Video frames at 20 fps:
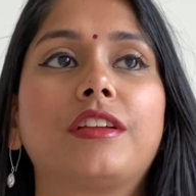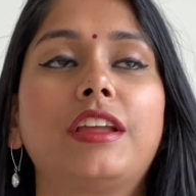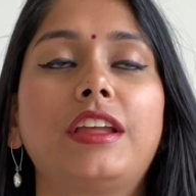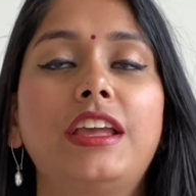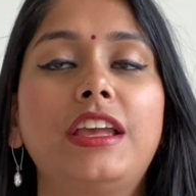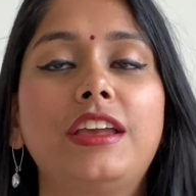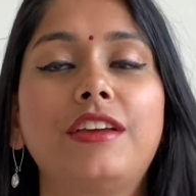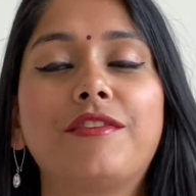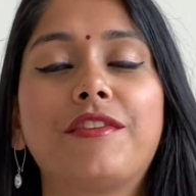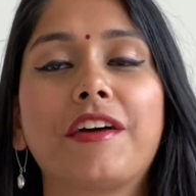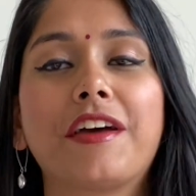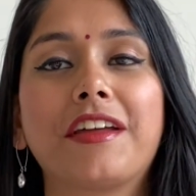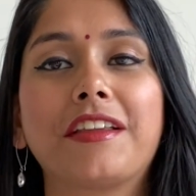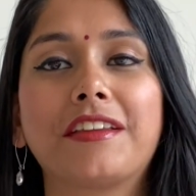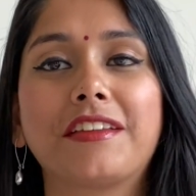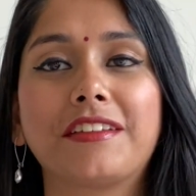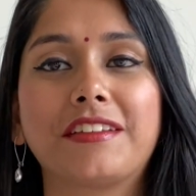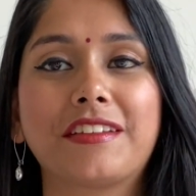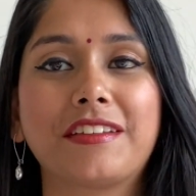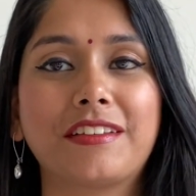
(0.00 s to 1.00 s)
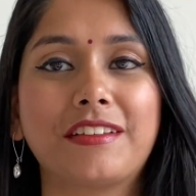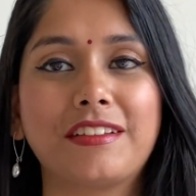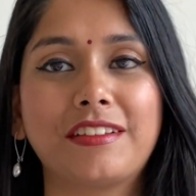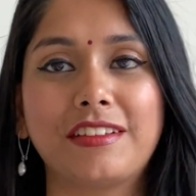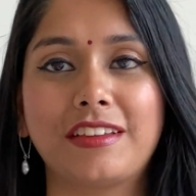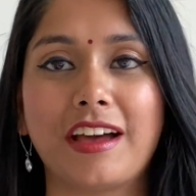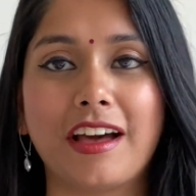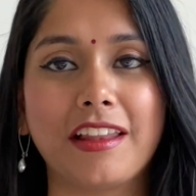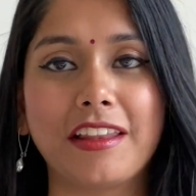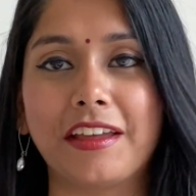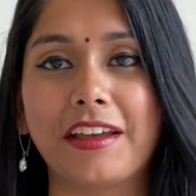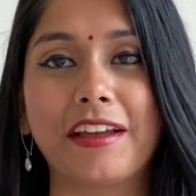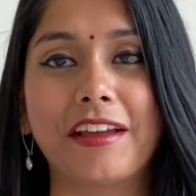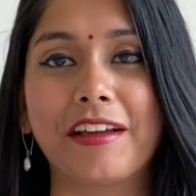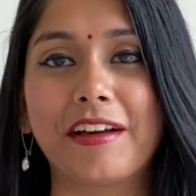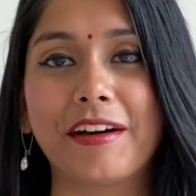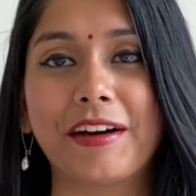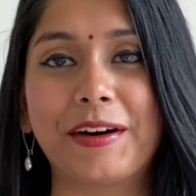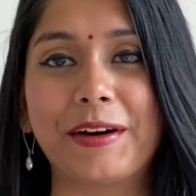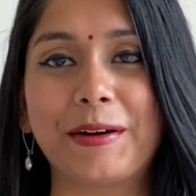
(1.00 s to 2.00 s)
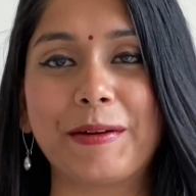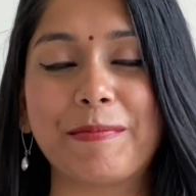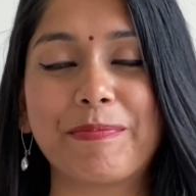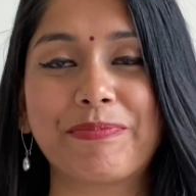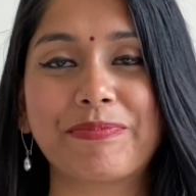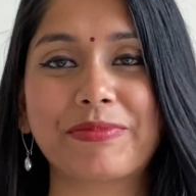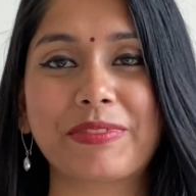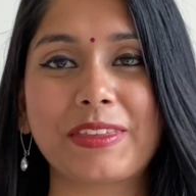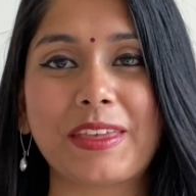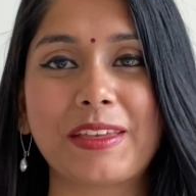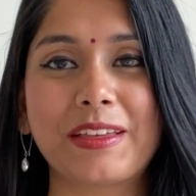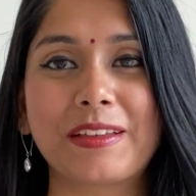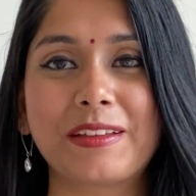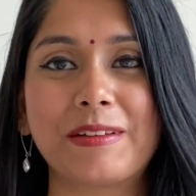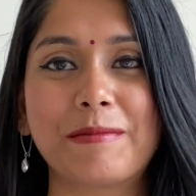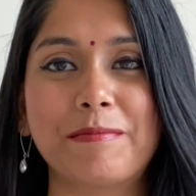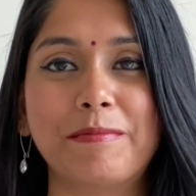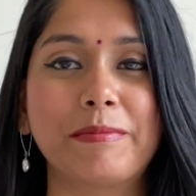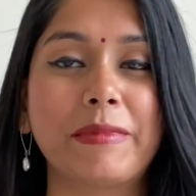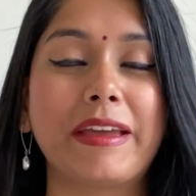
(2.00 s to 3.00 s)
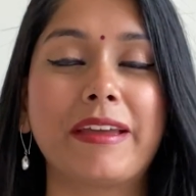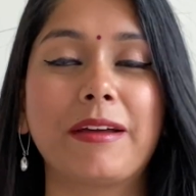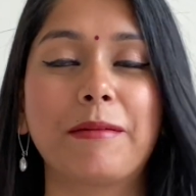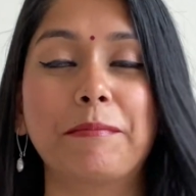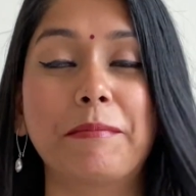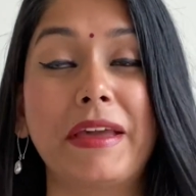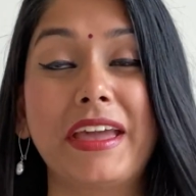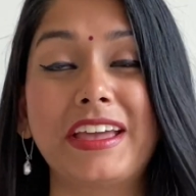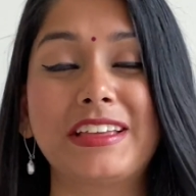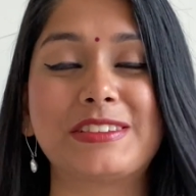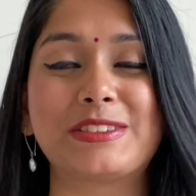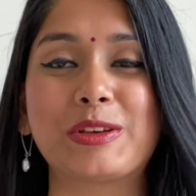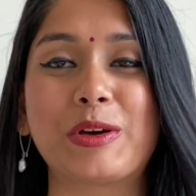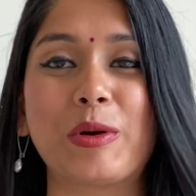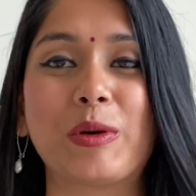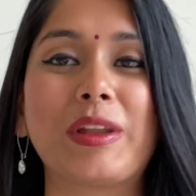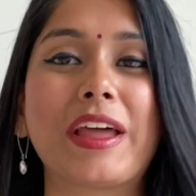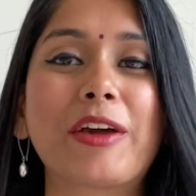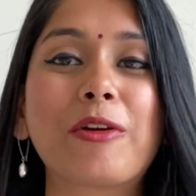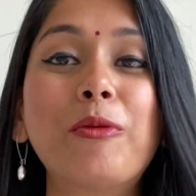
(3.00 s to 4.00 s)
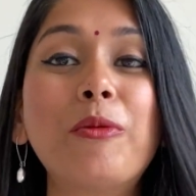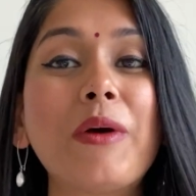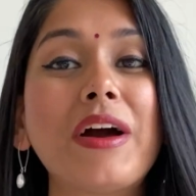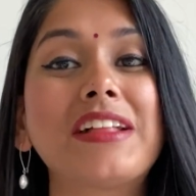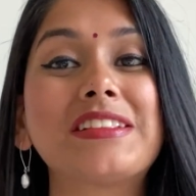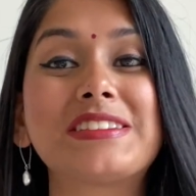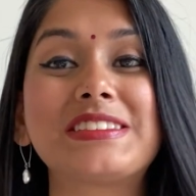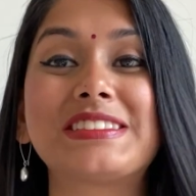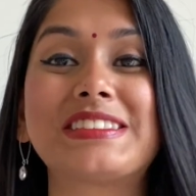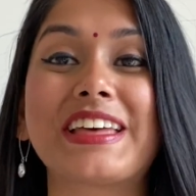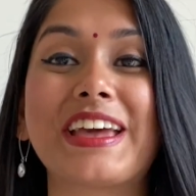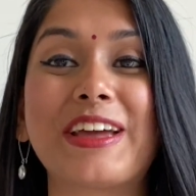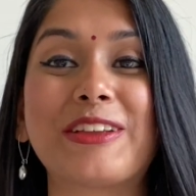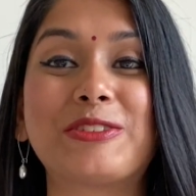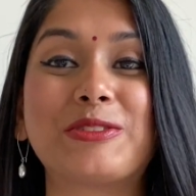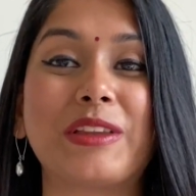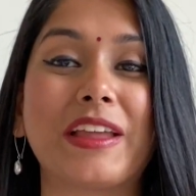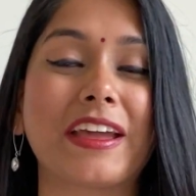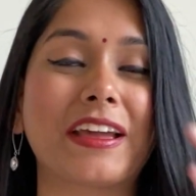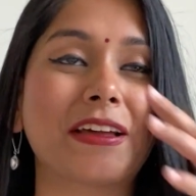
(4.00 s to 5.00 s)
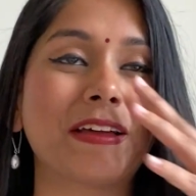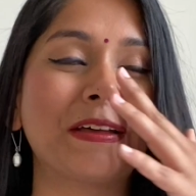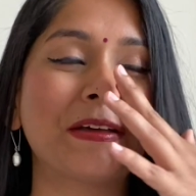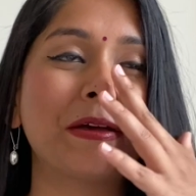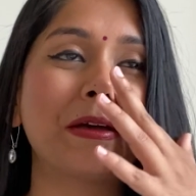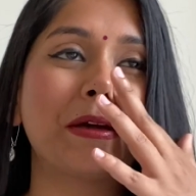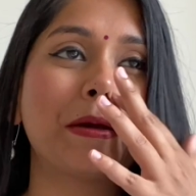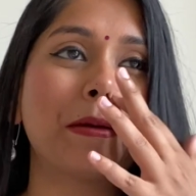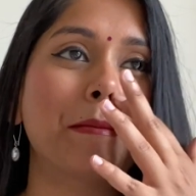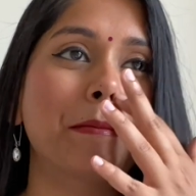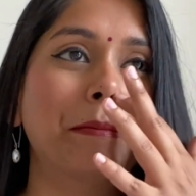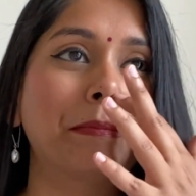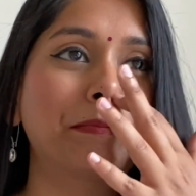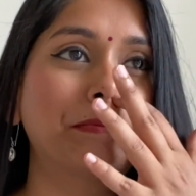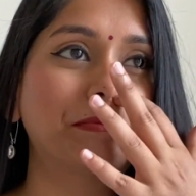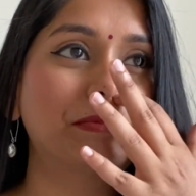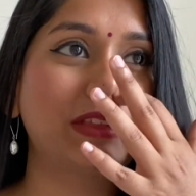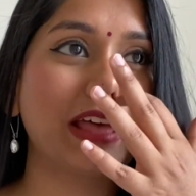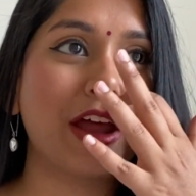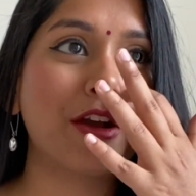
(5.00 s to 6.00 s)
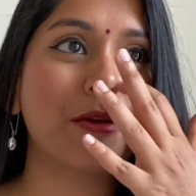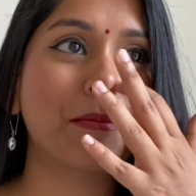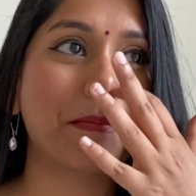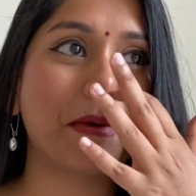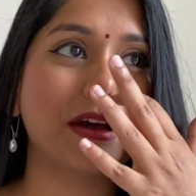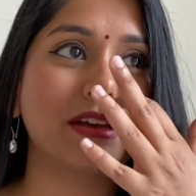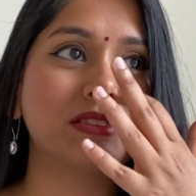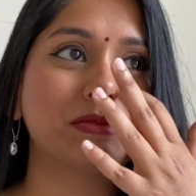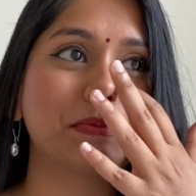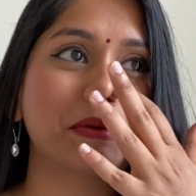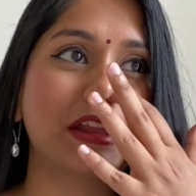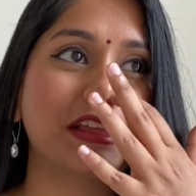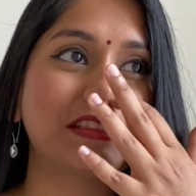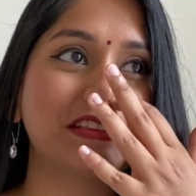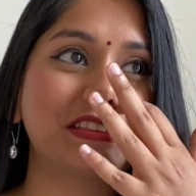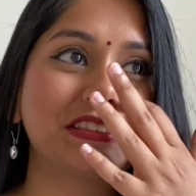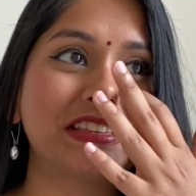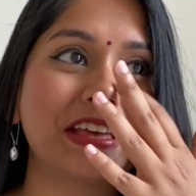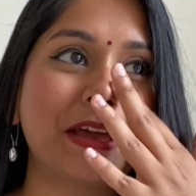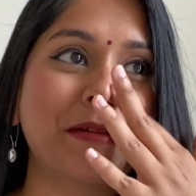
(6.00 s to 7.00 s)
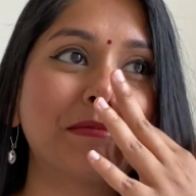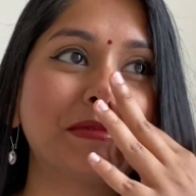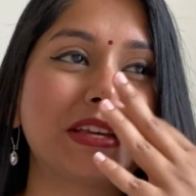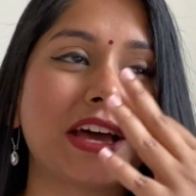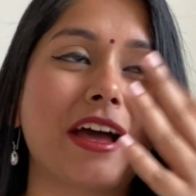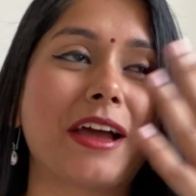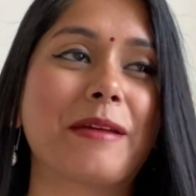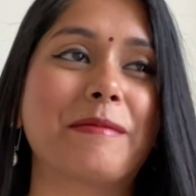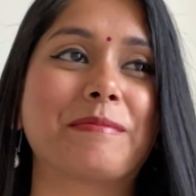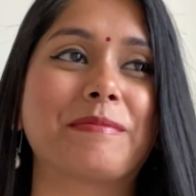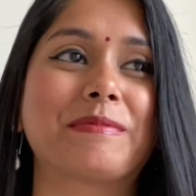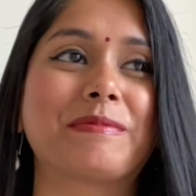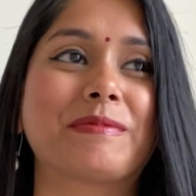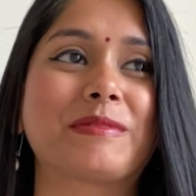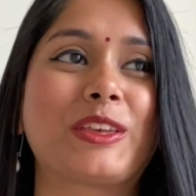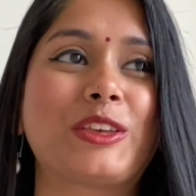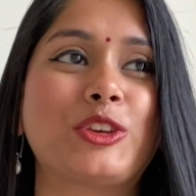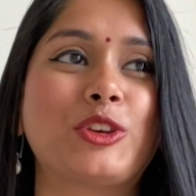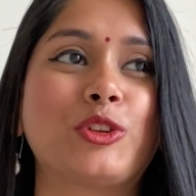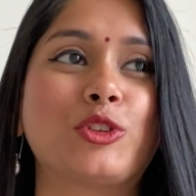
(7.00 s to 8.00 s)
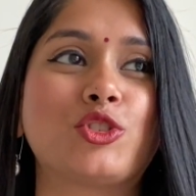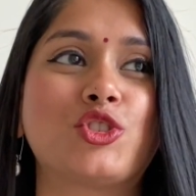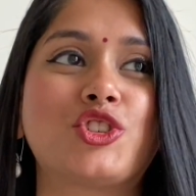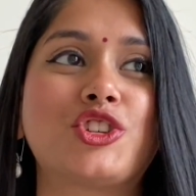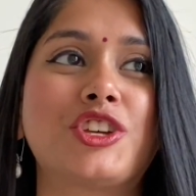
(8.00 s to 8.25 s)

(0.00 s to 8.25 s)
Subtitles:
Eve and darling Maze go? Like, who else is there to, like, therapize? But at the same time, you know,